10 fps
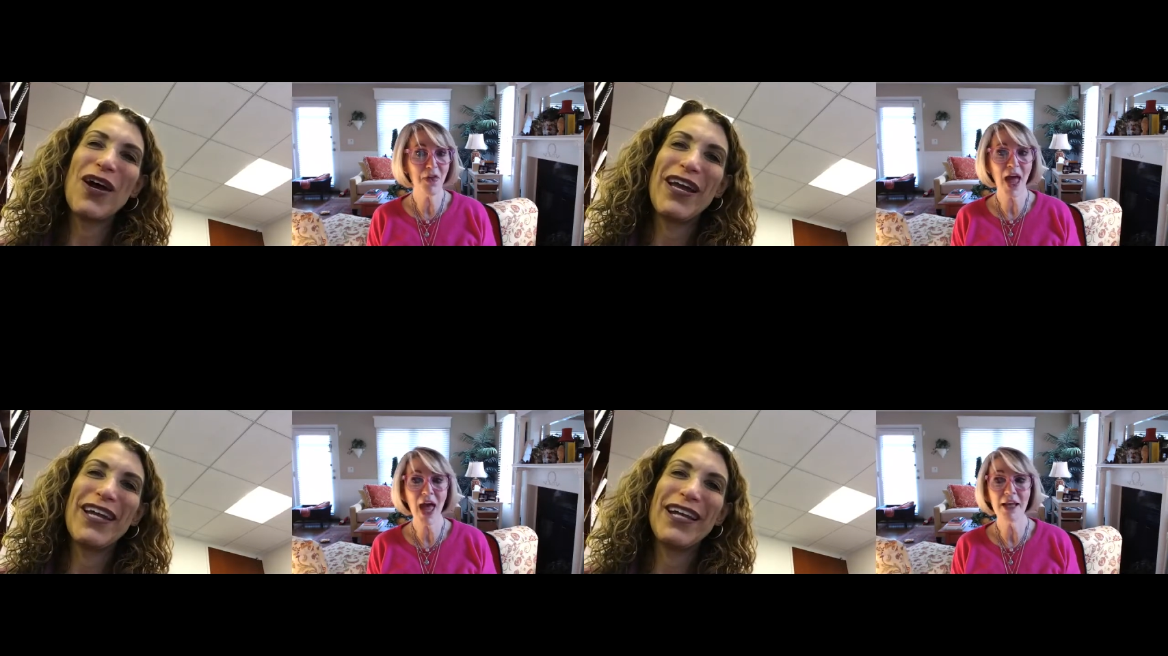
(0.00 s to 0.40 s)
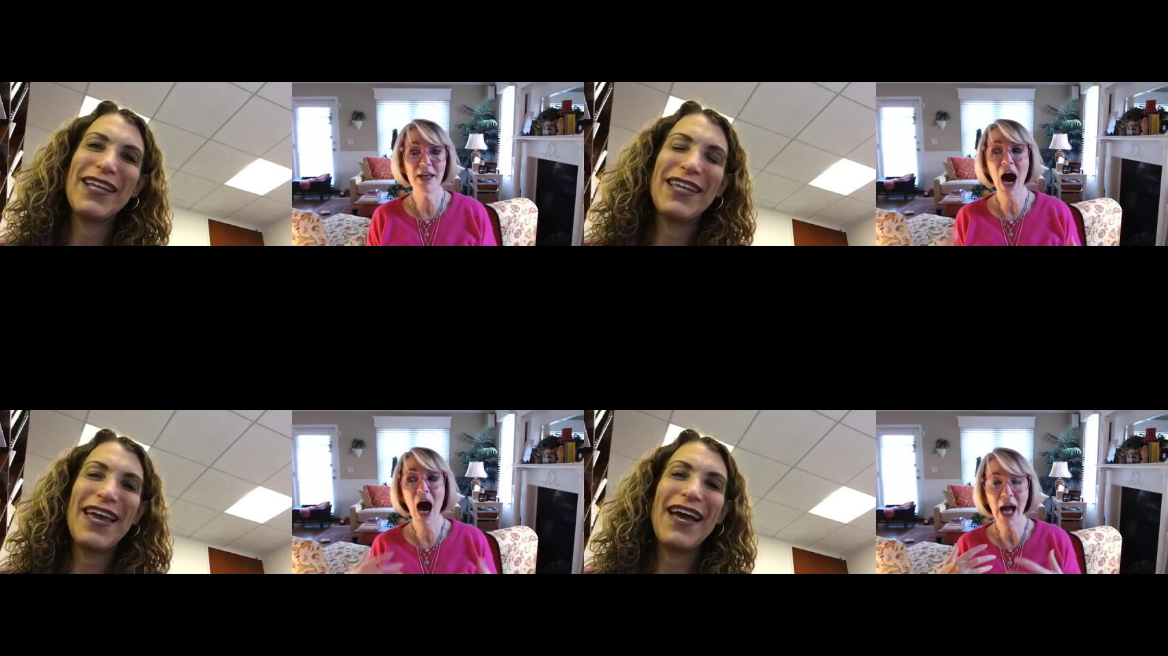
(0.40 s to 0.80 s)
Speaker 1: that
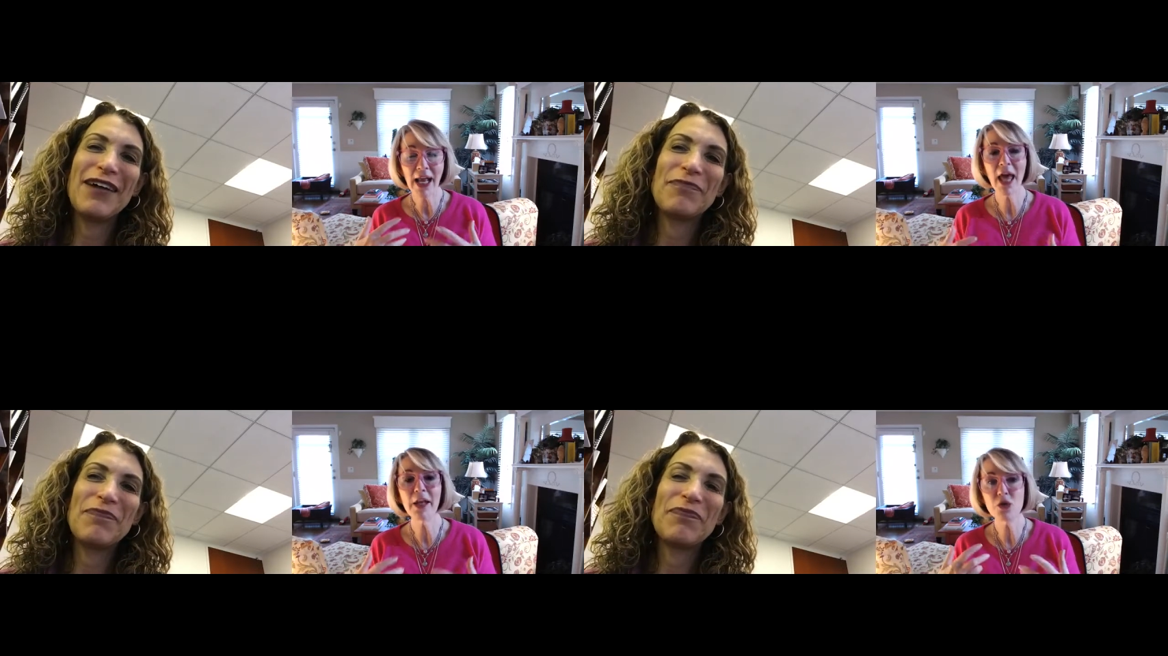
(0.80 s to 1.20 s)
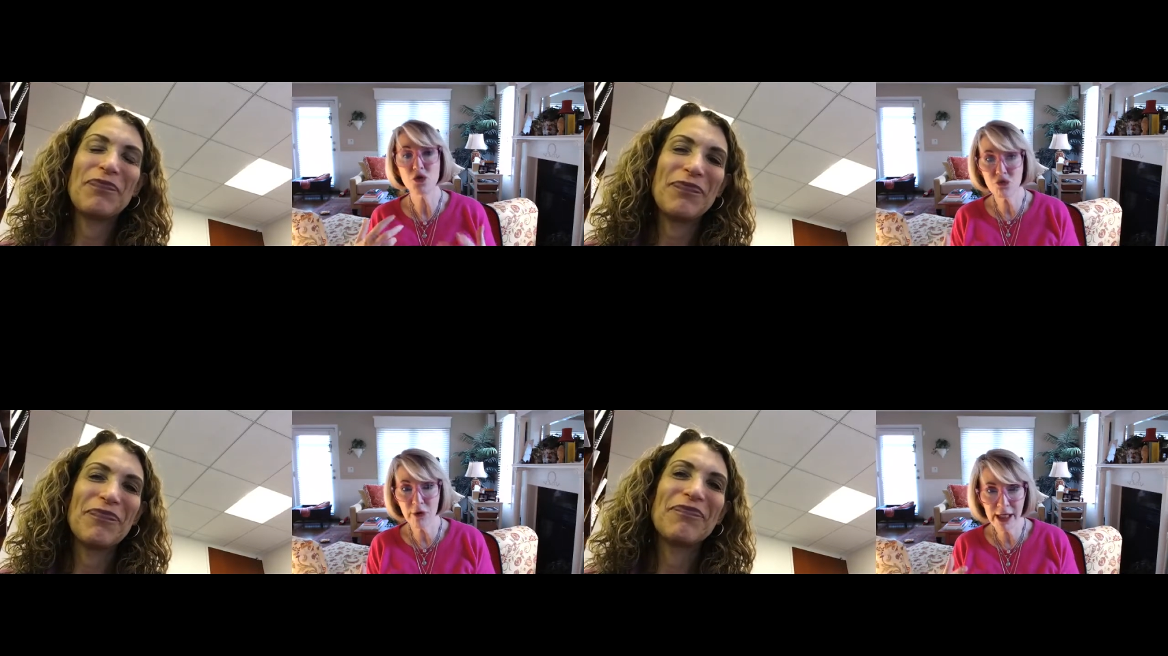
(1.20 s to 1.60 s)
i had a
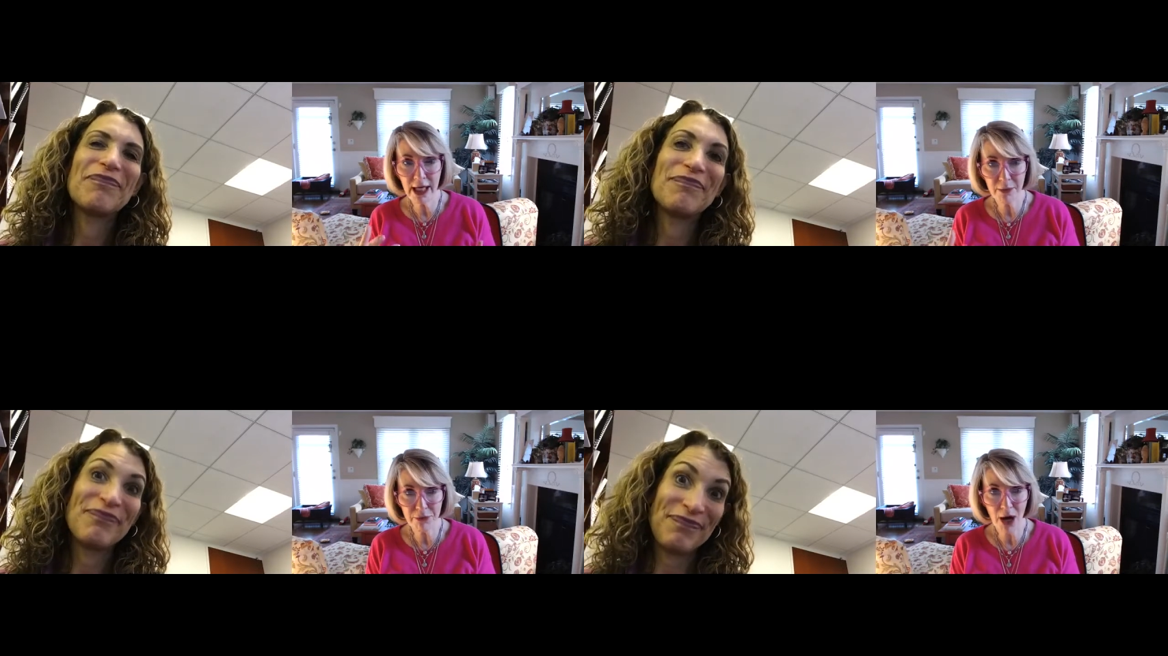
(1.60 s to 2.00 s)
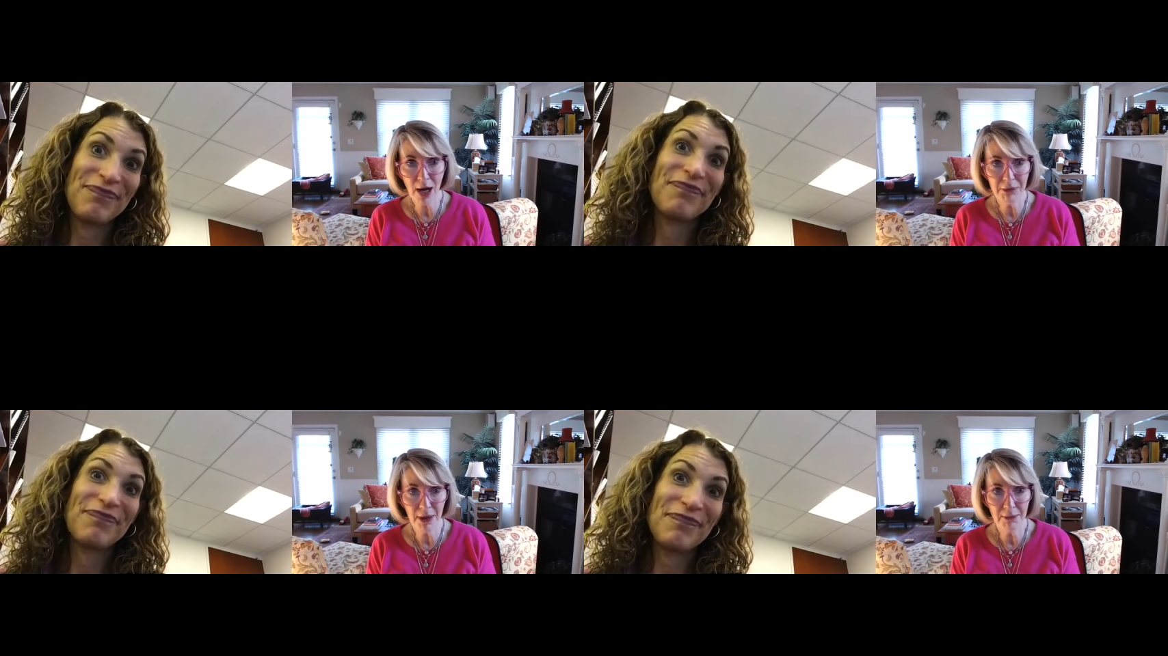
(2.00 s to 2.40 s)
drinking
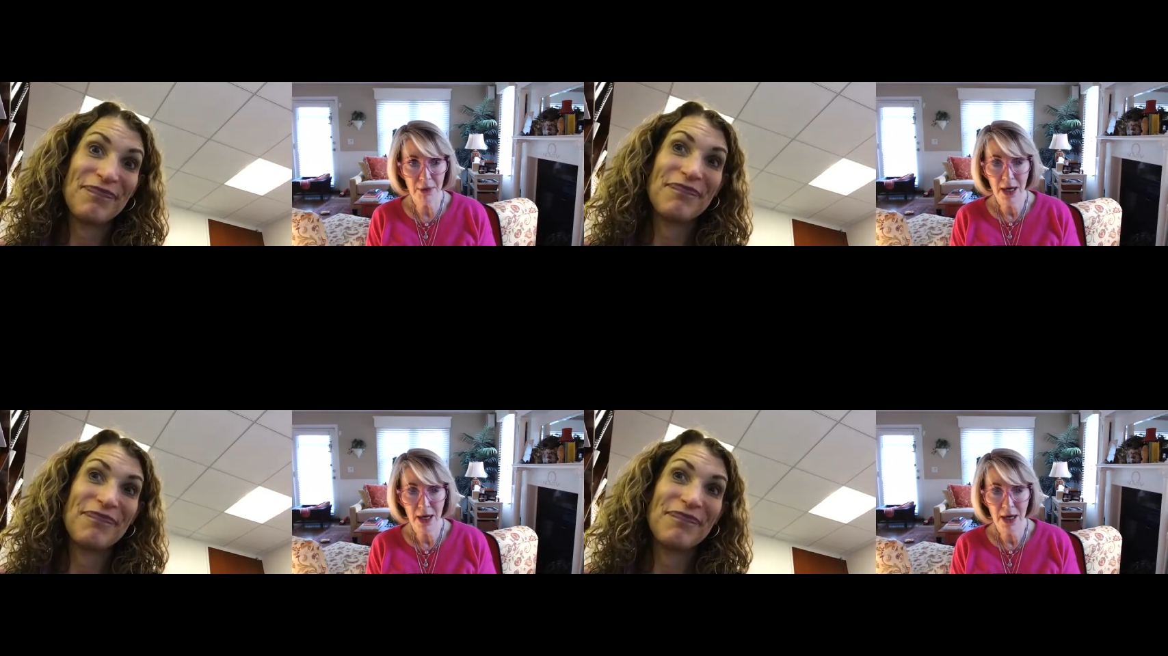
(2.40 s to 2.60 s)
problem